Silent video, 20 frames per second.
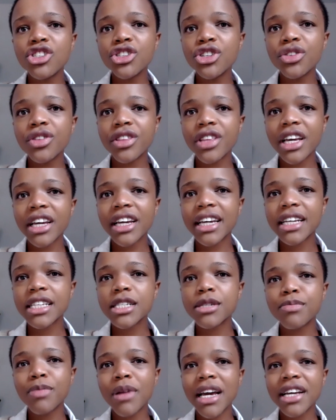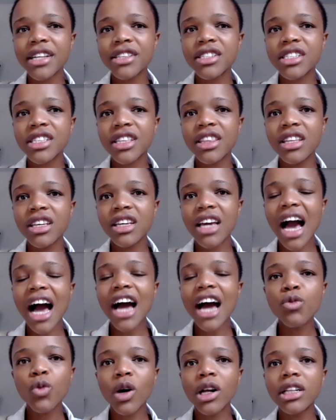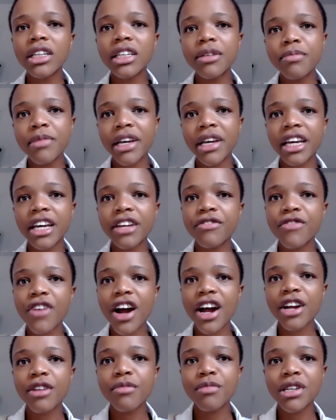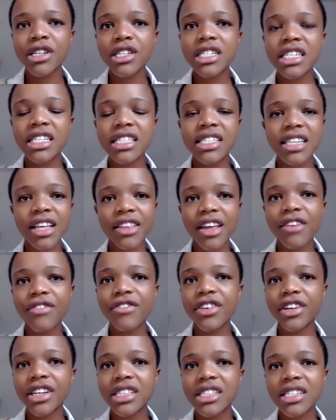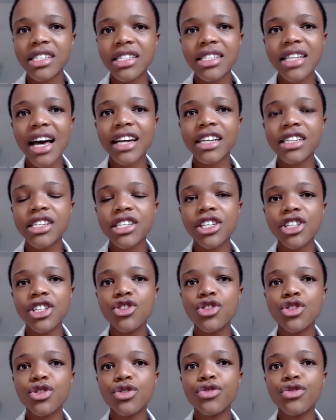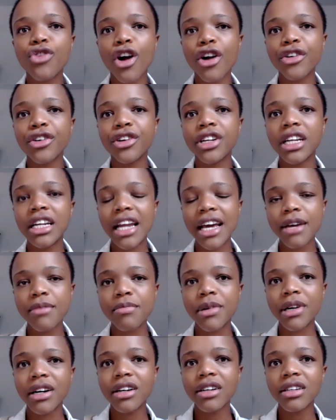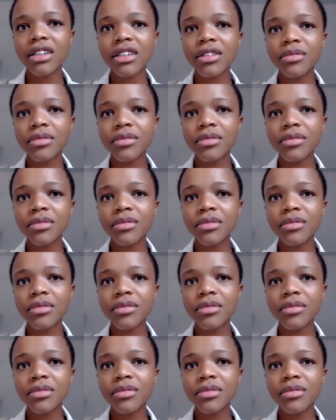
do you think explains the unwelcoming environment in South African society to foreign labor?